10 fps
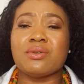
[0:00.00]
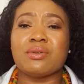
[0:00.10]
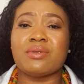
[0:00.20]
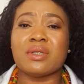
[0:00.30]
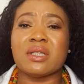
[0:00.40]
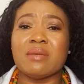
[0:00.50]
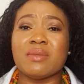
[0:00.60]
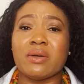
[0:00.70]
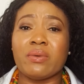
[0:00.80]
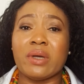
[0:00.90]
2-3 times
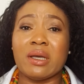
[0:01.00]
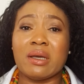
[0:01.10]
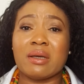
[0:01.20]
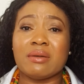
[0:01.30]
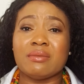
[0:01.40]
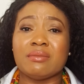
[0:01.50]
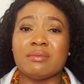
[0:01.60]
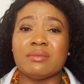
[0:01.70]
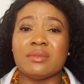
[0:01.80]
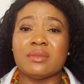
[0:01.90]
a week.
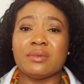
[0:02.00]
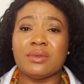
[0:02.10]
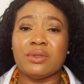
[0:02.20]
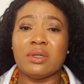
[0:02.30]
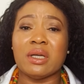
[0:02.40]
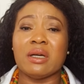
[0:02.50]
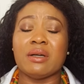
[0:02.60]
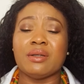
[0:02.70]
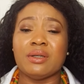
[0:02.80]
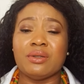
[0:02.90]
Yeah,
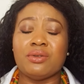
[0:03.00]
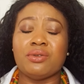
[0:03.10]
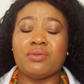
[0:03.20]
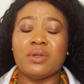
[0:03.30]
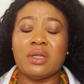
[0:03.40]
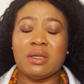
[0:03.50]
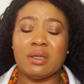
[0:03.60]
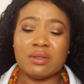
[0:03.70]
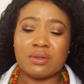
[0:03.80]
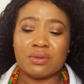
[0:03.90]
you really
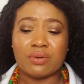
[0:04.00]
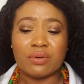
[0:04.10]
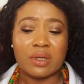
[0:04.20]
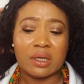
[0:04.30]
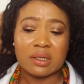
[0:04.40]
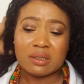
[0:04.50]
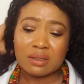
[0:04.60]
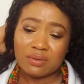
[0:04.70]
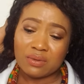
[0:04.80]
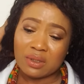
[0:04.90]
need to do that.
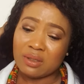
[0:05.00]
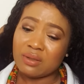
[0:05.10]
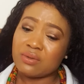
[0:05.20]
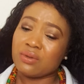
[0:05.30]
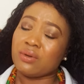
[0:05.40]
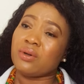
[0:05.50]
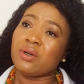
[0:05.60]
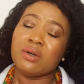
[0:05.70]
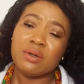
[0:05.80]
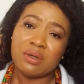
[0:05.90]
You really need to
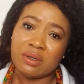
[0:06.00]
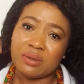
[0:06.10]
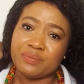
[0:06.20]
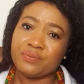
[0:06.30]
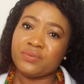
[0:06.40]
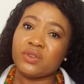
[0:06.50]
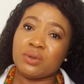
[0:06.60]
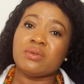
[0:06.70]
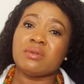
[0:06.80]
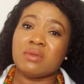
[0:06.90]

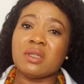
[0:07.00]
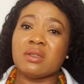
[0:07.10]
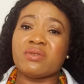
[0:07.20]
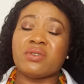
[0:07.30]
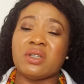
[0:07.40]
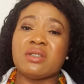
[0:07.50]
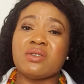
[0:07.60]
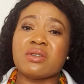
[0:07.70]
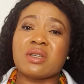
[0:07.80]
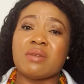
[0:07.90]
exfoliate
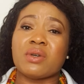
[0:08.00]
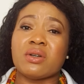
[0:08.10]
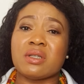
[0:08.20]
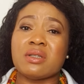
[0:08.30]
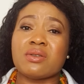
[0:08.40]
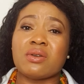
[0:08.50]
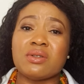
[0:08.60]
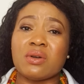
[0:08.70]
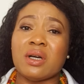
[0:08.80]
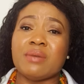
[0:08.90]
your skin, because it's going
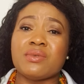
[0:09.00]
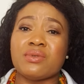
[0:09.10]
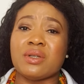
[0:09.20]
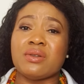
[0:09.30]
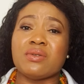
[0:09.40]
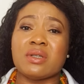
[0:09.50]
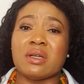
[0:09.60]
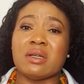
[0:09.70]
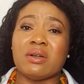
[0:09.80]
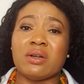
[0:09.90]
to help to reduce
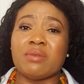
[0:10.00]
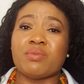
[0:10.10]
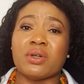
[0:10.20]
the oil